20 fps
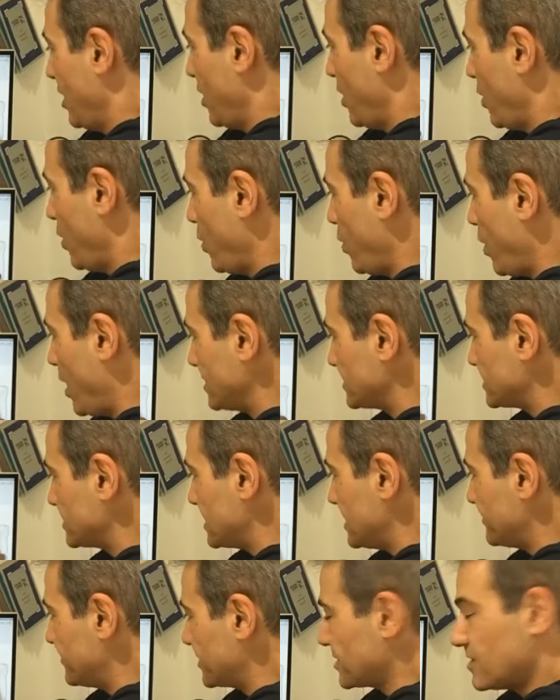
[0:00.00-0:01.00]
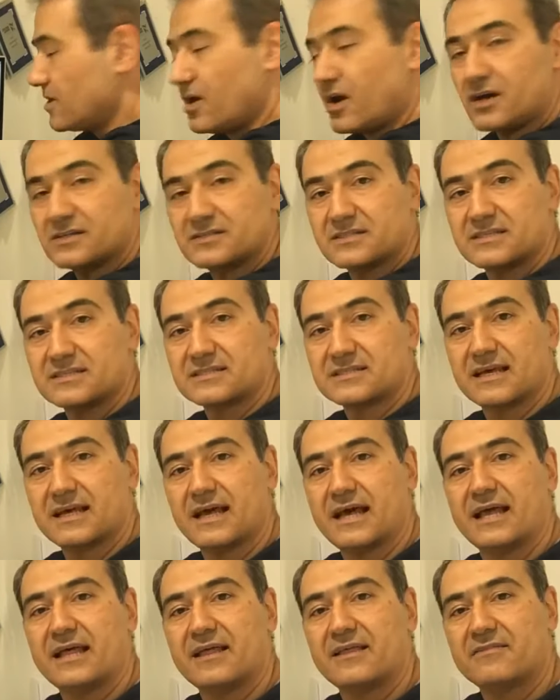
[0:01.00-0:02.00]
Whatever causes
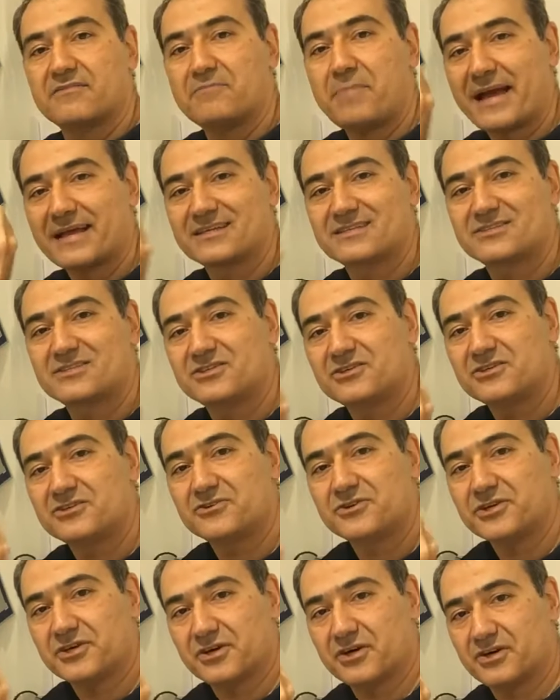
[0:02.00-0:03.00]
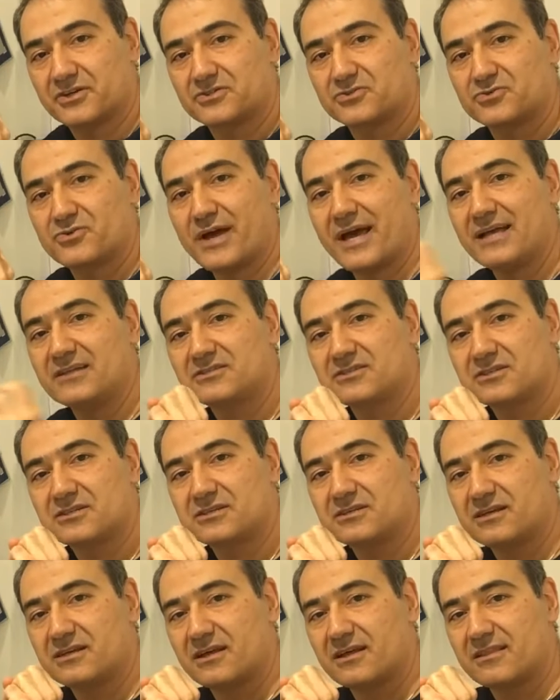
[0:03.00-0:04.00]
bacteria to
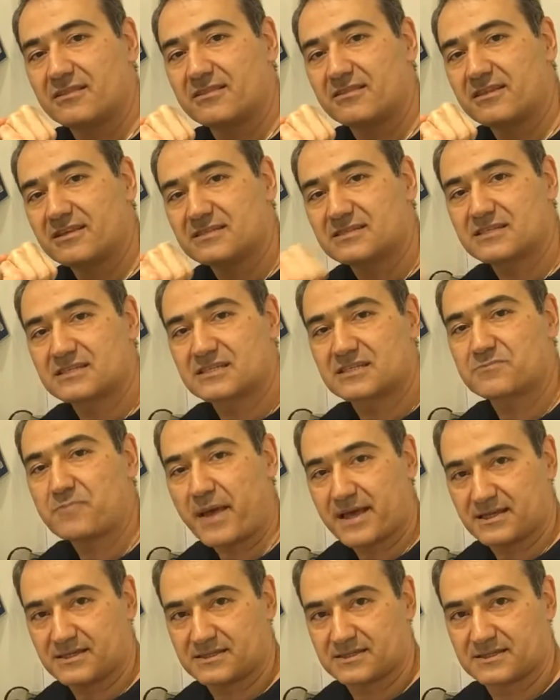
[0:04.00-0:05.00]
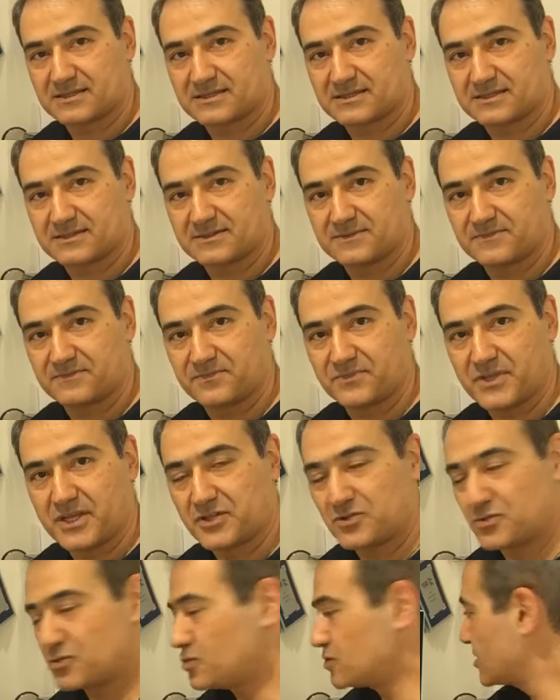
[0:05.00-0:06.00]
enter this space,
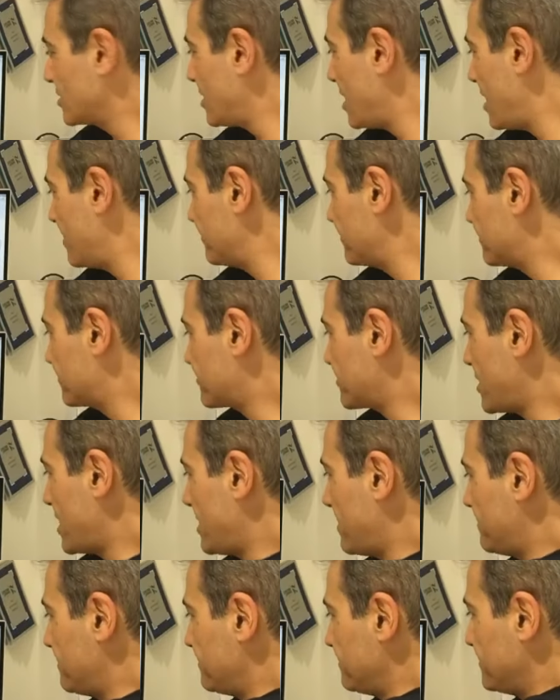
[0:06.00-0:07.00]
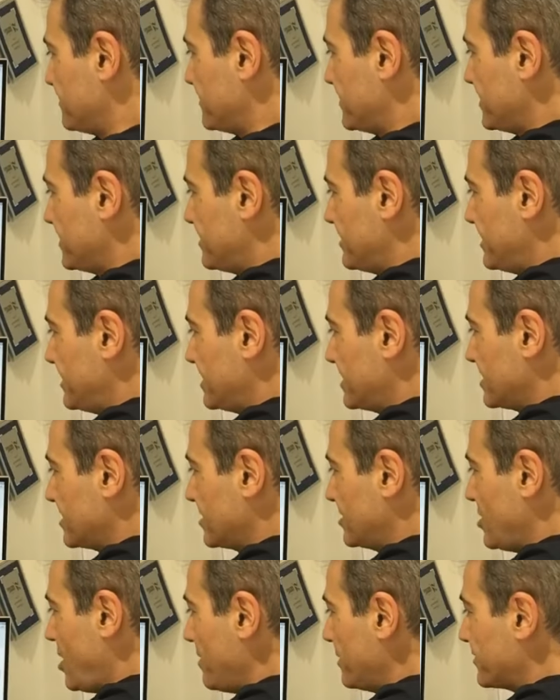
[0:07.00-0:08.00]
it could come from the
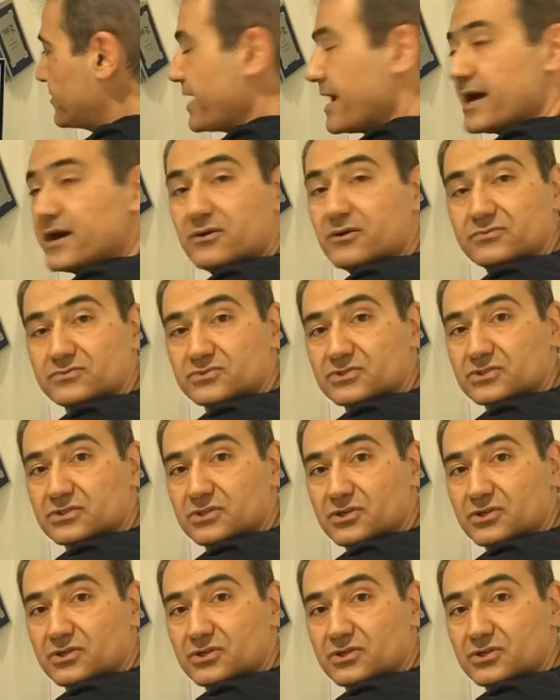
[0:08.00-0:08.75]
gum around,